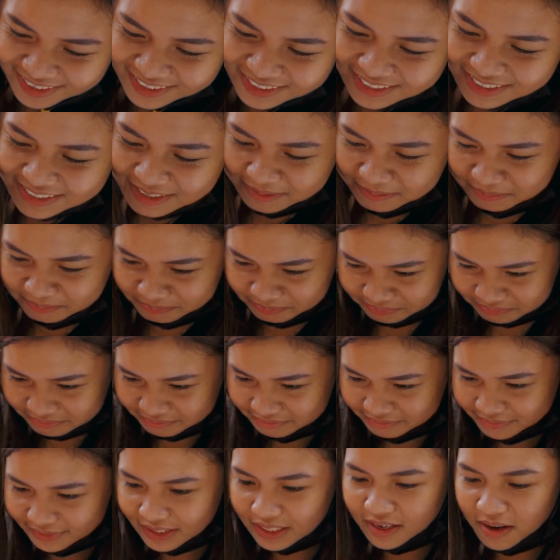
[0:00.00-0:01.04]
How come?
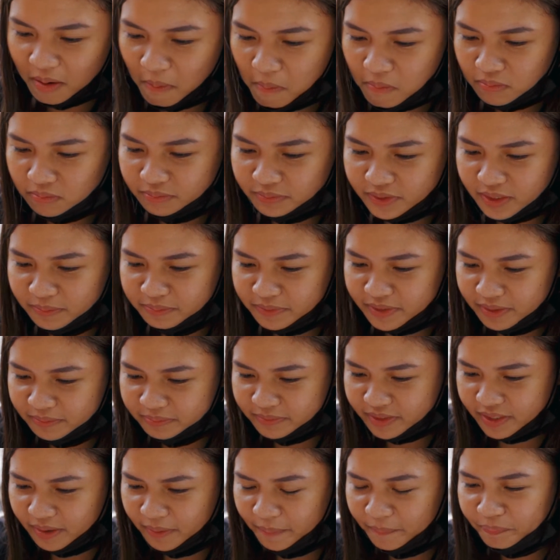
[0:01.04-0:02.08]
Just it doesn't mix
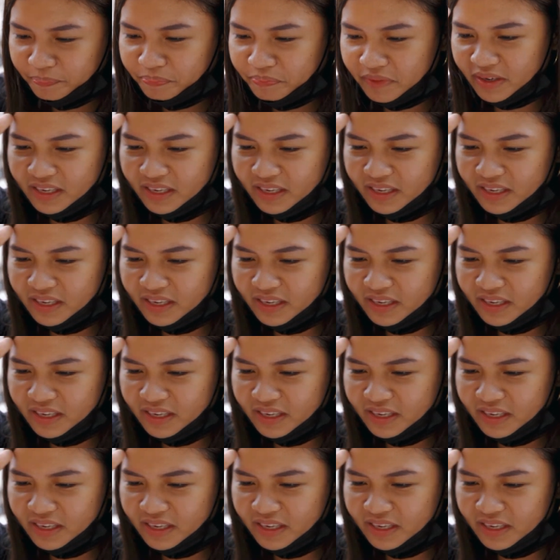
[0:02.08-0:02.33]
well together?